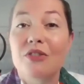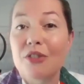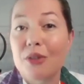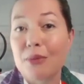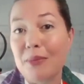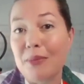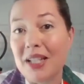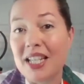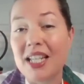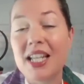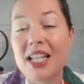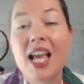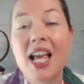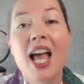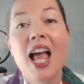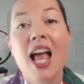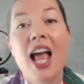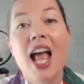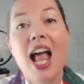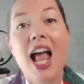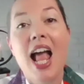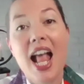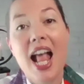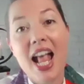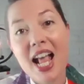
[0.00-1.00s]
for me
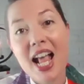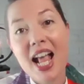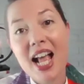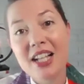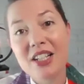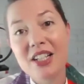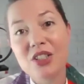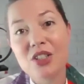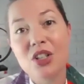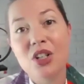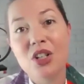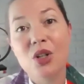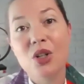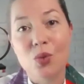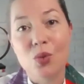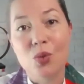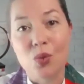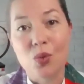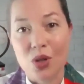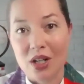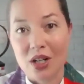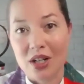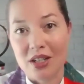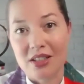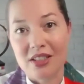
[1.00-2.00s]
and
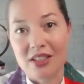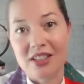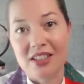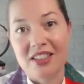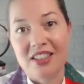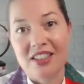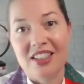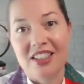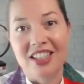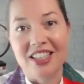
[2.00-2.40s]
worked